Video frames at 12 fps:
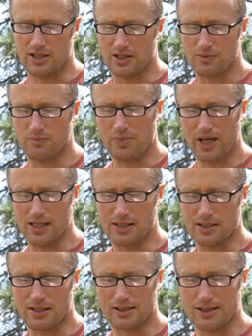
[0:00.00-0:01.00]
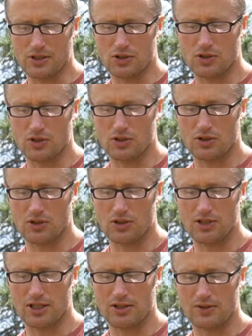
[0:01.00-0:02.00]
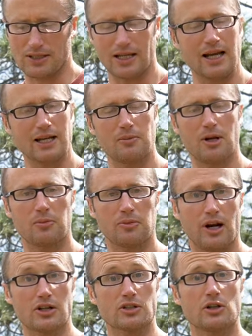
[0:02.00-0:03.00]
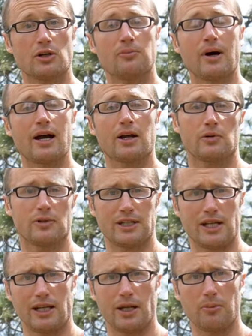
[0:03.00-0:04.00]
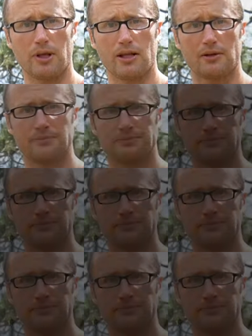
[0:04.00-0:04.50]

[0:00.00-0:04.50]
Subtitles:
is basically just under a tiny bit of pressure by our retaining pin.